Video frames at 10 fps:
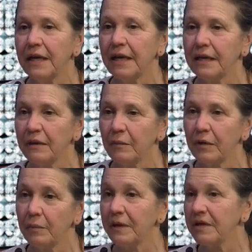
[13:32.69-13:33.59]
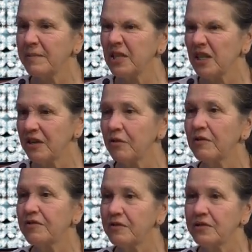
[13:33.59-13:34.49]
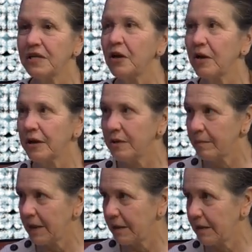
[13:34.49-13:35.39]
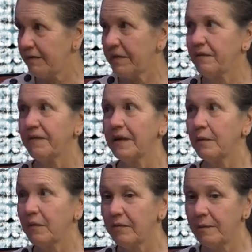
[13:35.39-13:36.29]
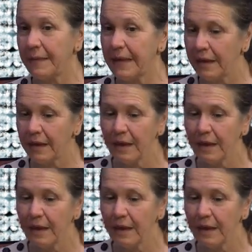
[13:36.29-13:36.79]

And it will, but especially, or if there's an argument, if they're fighting with me,